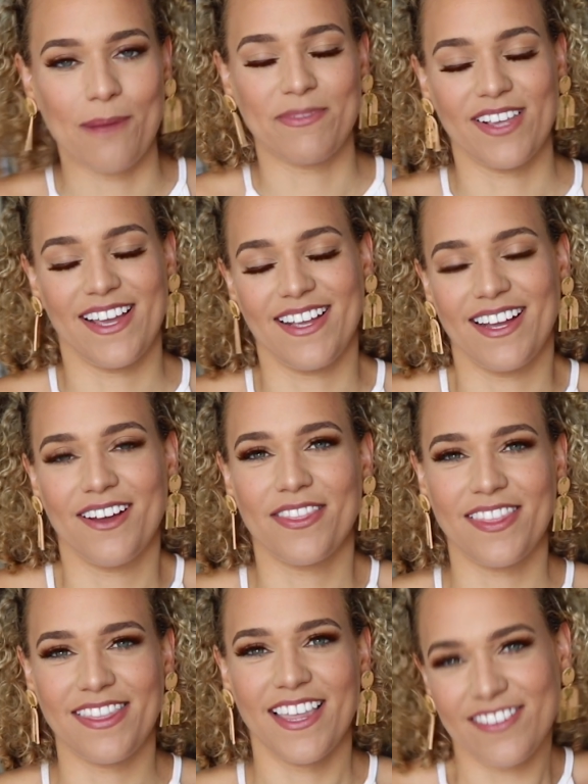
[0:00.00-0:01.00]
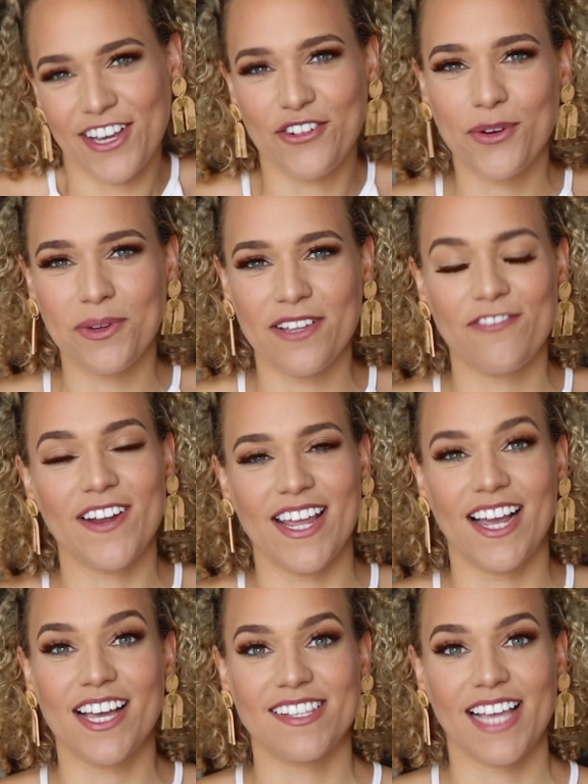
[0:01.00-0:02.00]
I'm saying, that's actually really
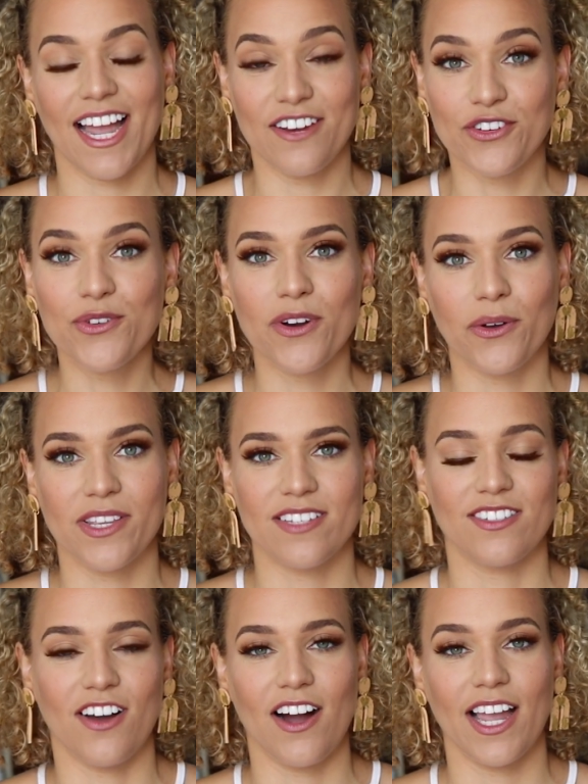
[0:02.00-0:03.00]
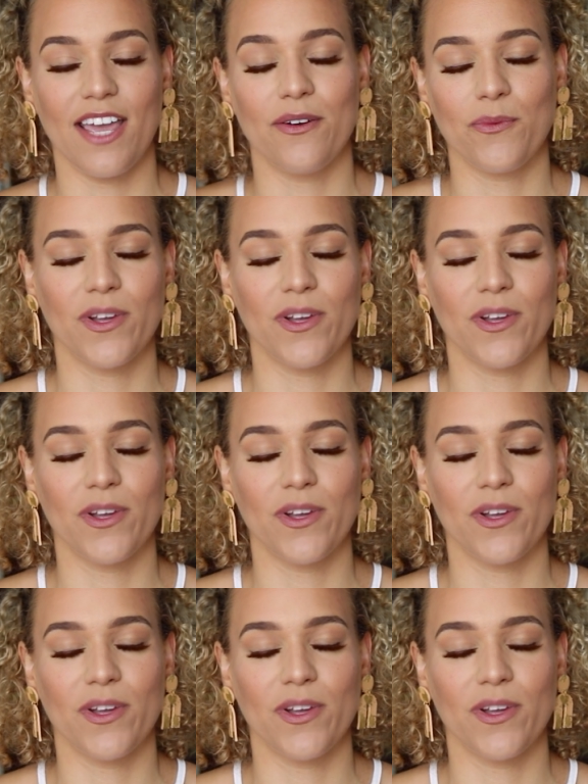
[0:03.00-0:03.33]
funny because I do know this song.